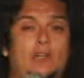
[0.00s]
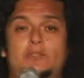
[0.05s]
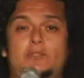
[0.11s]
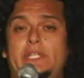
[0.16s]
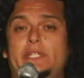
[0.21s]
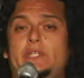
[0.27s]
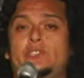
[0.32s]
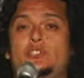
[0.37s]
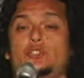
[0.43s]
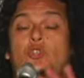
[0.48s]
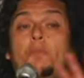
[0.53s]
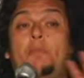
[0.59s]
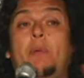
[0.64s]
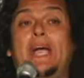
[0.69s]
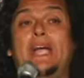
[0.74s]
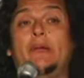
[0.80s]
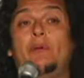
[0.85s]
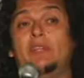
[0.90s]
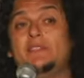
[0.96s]
don't think there's two
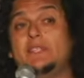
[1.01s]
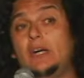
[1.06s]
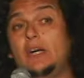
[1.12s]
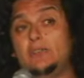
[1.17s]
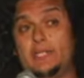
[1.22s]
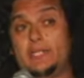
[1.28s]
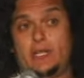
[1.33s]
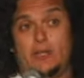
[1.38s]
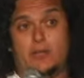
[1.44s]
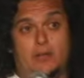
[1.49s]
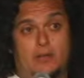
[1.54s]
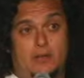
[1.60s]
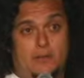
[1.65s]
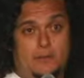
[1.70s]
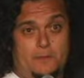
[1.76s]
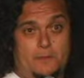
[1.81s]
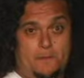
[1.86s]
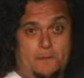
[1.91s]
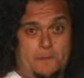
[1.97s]
pirates out there.
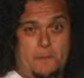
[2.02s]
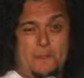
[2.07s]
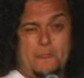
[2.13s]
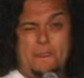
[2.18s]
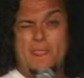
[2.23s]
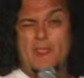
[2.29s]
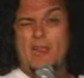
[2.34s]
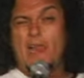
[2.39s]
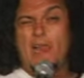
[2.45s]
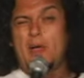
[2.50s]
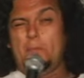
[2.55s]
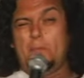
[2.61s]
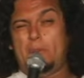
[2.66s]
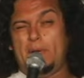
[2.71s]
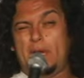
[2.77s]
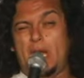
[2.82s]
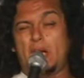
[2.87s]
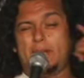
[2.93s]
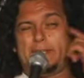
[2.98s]

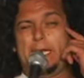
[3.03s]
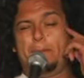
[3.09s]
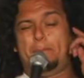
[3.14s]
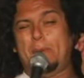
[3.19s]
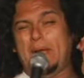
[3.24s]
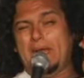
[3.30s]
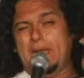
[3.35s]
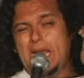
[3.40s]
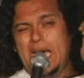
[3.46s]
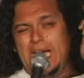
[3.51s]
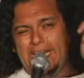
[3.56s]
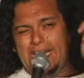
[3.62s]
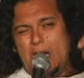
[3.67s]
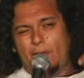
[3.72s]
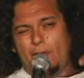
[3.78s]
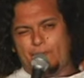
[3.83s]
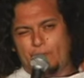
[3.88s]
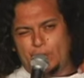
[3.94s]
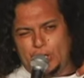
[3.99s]
But I'll keep an eye
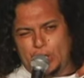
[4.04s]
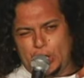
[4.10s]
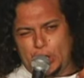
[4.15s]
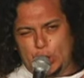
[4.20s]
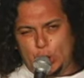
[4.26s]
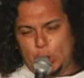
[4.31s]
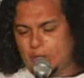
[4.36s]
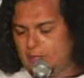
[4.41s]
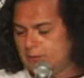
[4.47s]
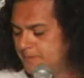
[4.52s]
out for you.